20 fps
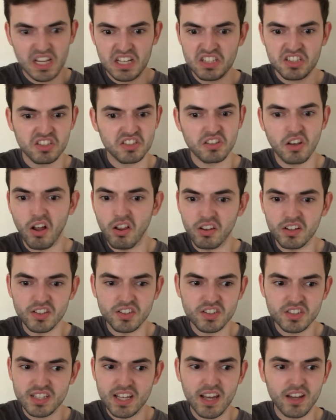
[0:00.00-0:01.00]

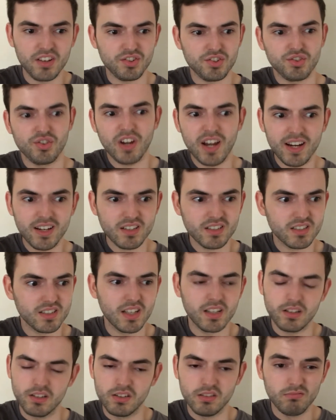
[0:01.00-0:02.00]
solid set of tracks
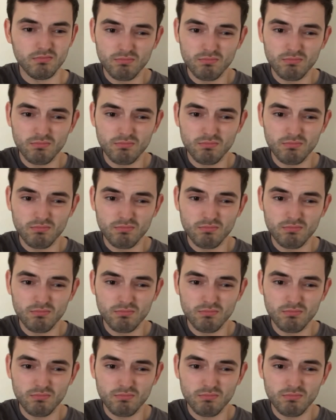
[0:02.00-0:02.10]
that,